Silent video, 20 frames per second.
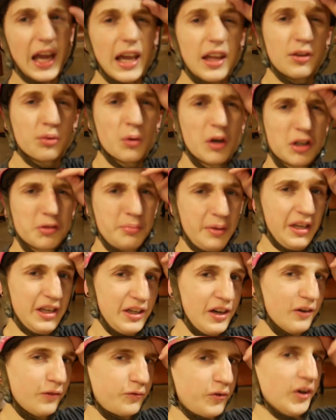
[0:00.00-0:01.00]
Chase wants me to
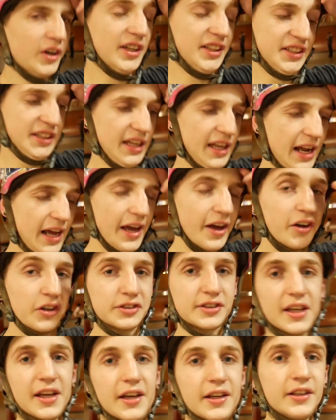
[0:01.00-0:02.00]
go first, and I
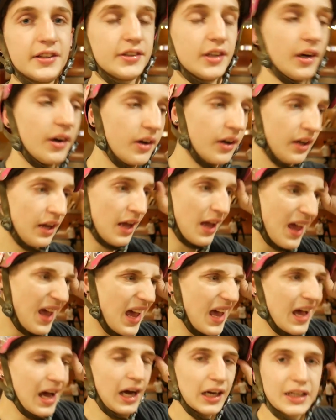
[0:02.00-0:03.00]
understand, so
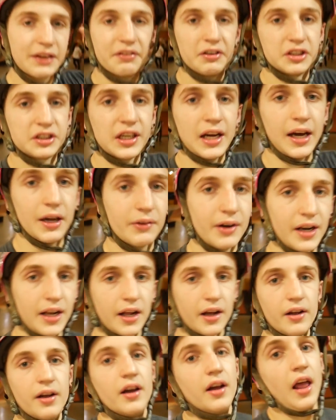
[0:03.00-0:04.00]
I'll give it a shot right
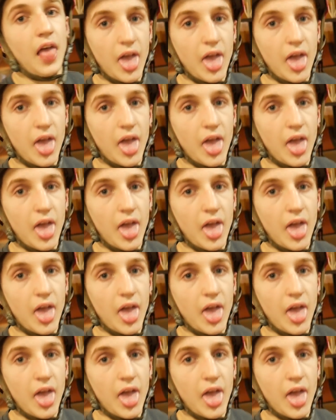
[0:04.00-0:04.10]
now.